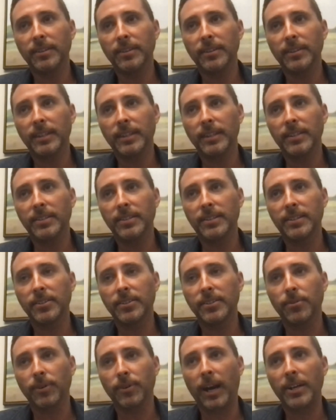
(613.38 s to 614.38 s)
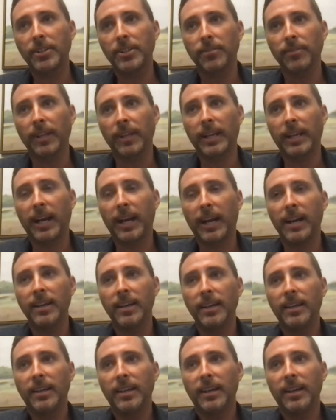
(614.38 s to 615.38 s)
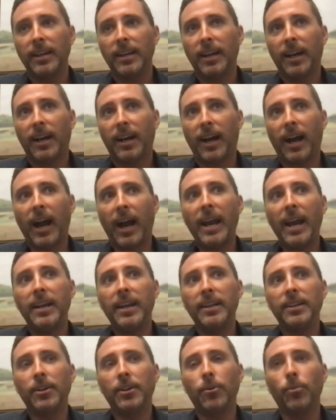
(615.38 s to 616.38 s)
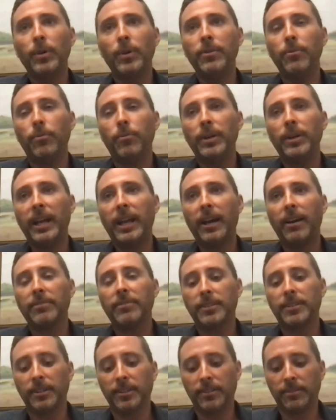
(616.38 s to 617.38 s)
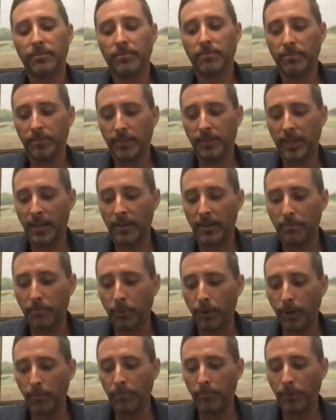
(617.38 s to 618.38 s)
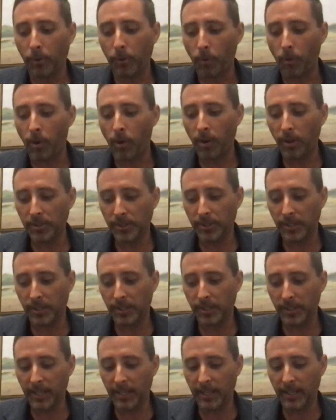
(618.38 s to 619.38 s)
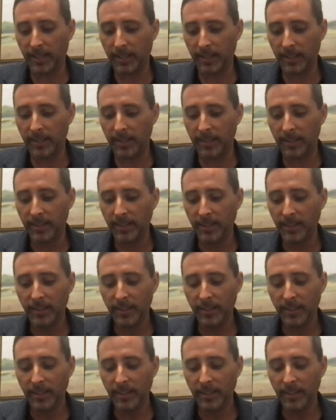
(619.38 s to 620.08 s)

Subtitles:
this reaction of like, we have to kind of put up the walls and